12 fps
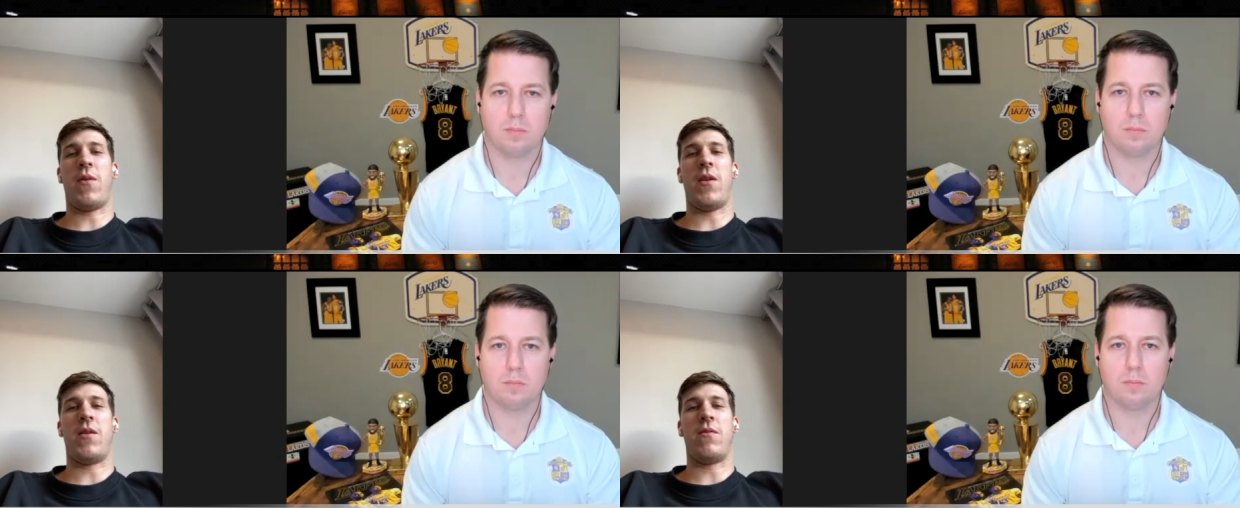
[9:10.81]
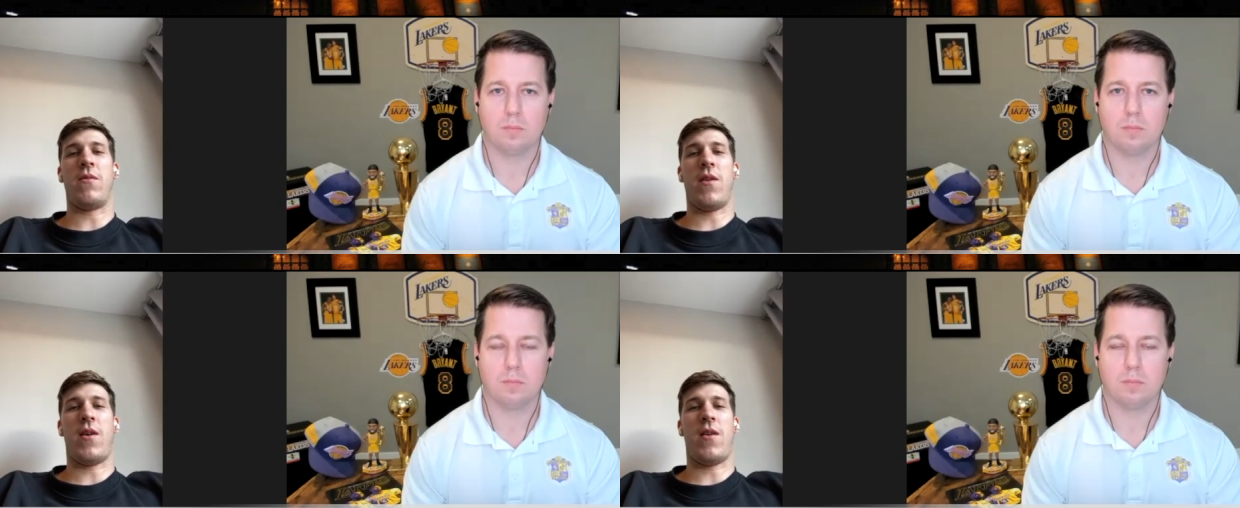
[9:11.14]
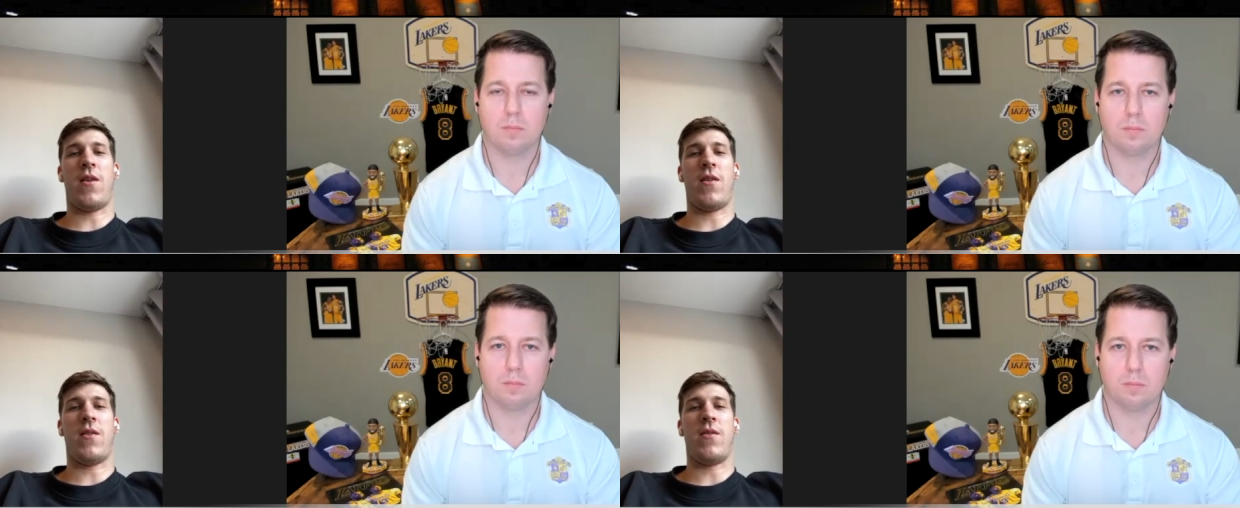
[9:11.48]
Speaker 1: But I mean,
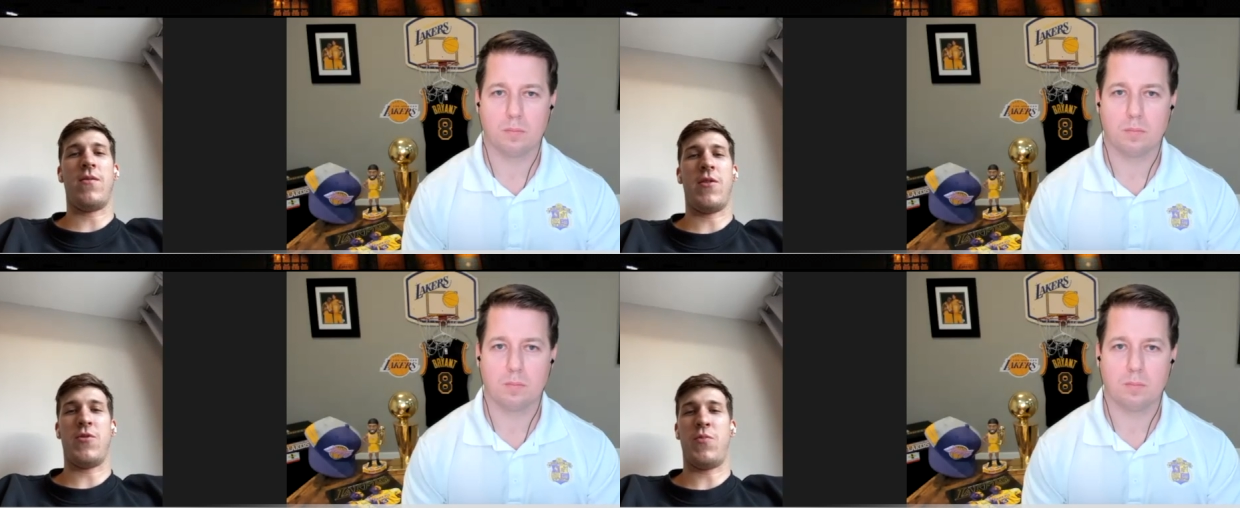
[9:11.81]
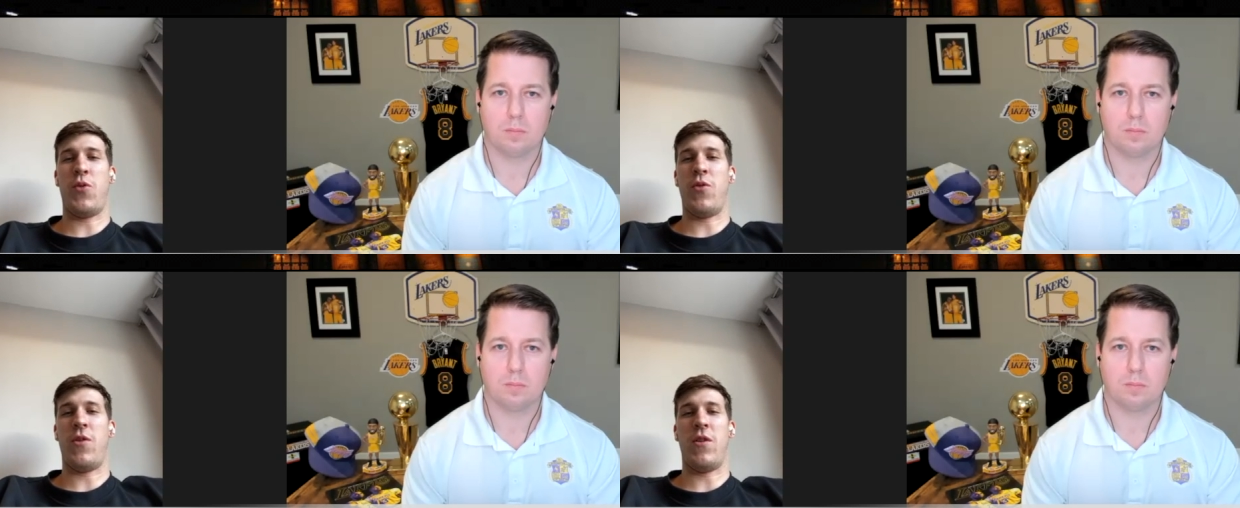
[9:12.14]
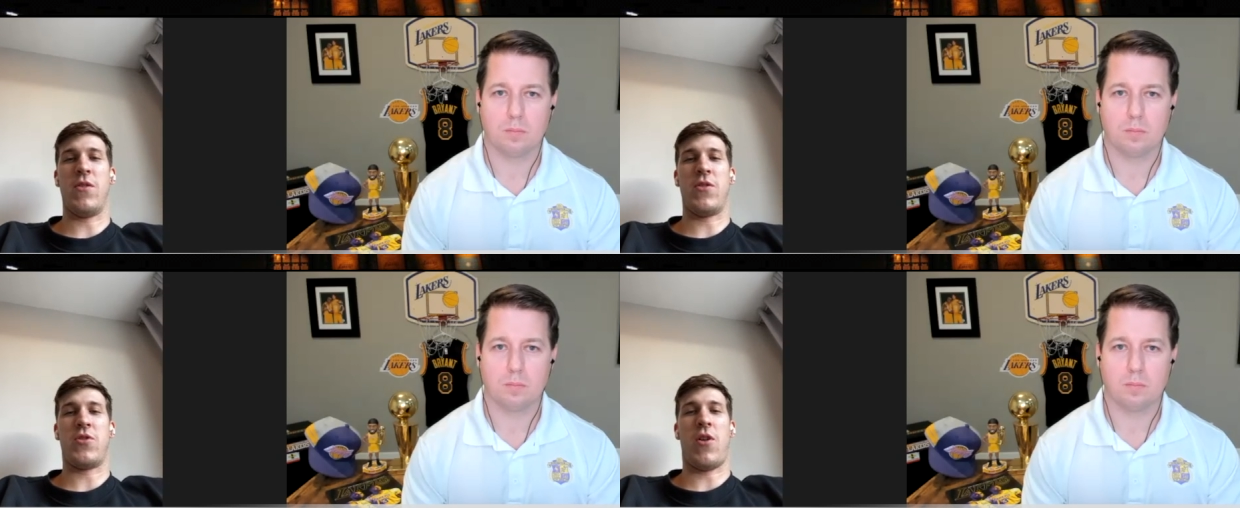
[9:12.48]
uh, there's
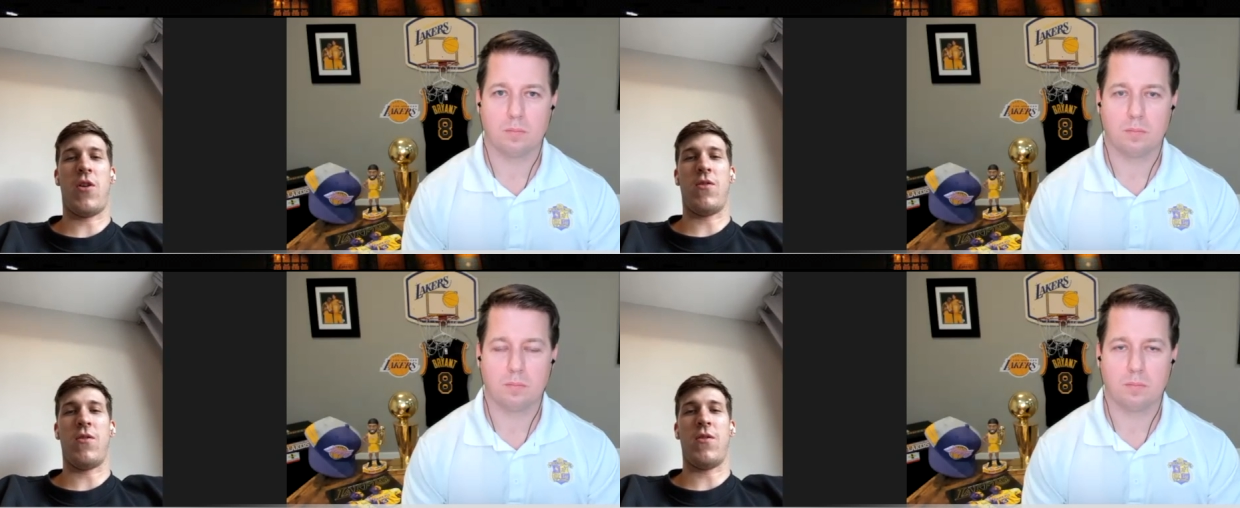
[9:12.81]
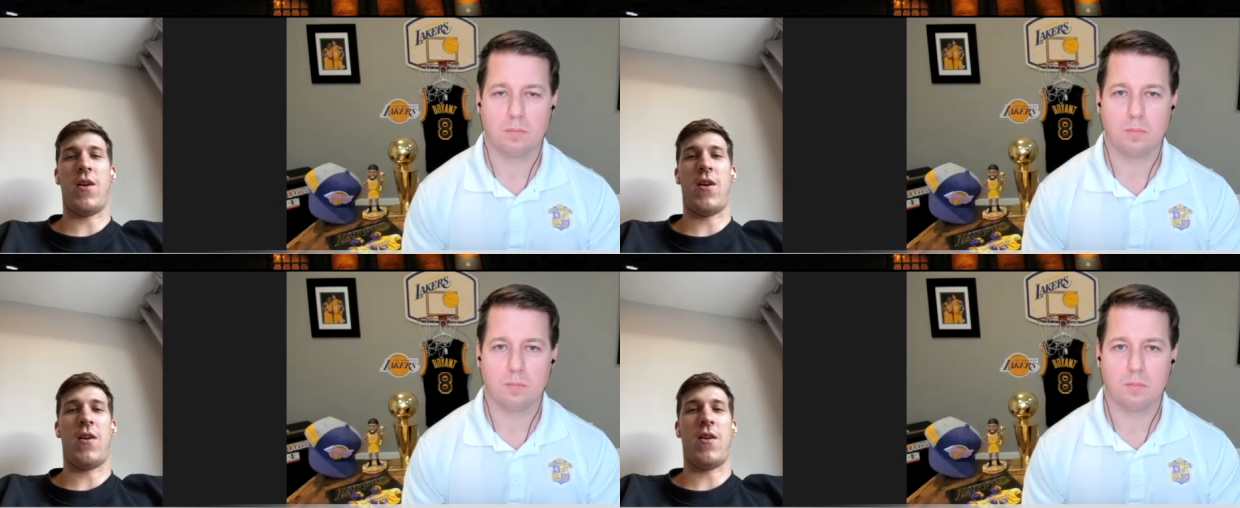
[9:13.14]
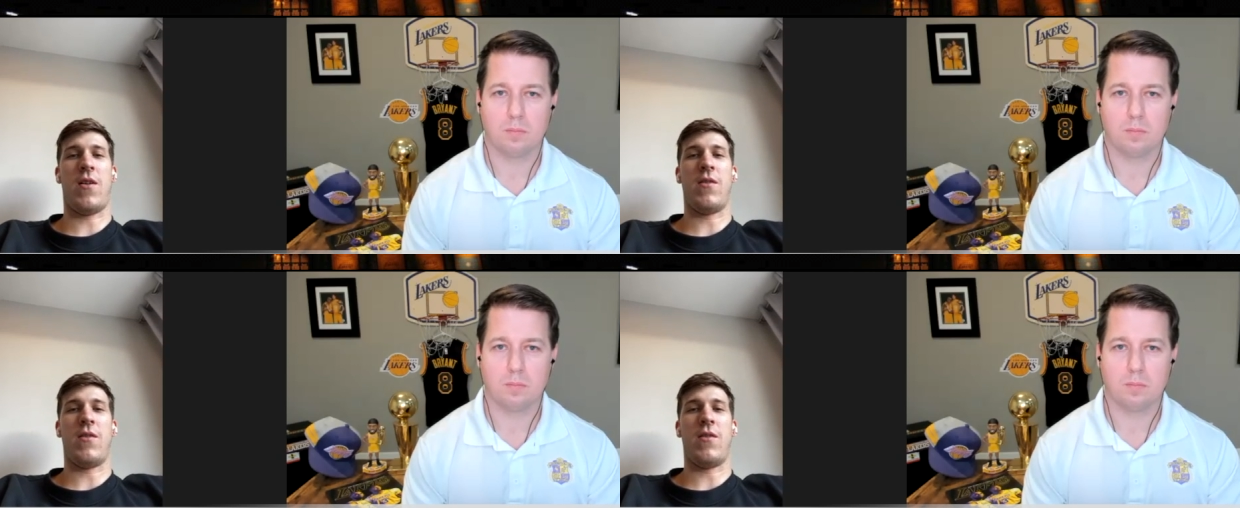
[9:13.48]
beauty in the struggle.